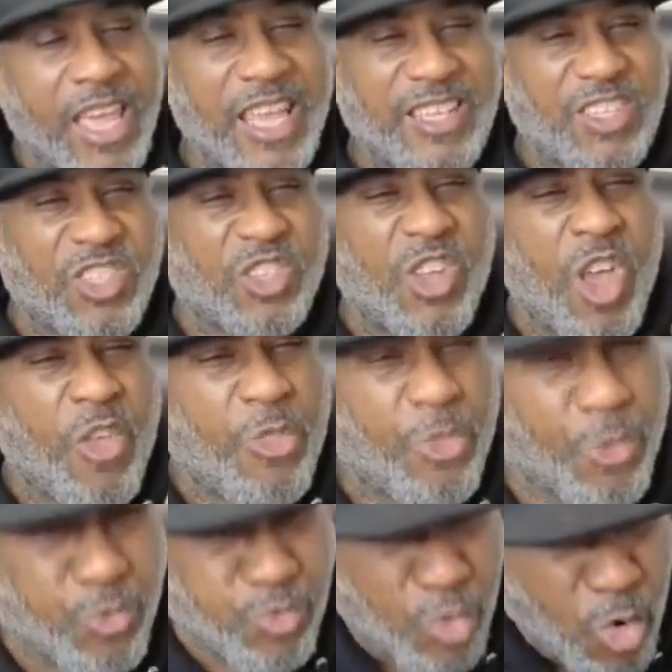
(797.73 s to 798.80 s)
It's
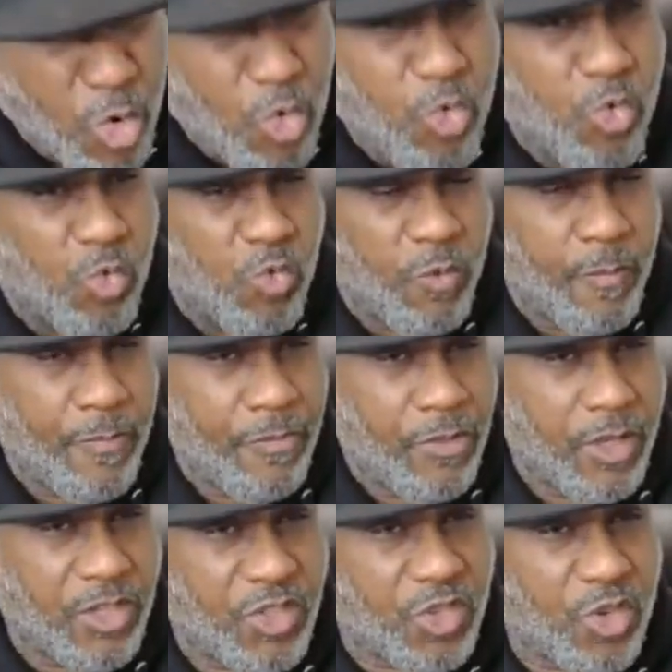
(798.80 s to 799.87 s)
through
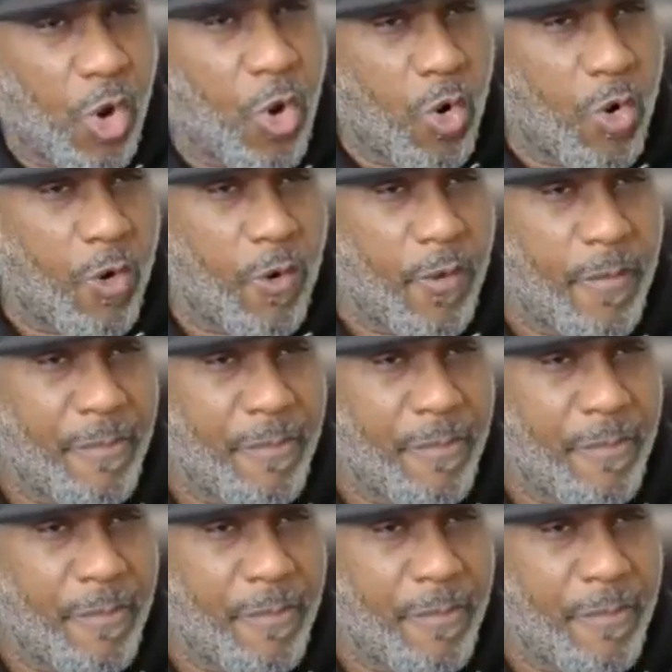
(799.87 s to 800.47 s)
the storm,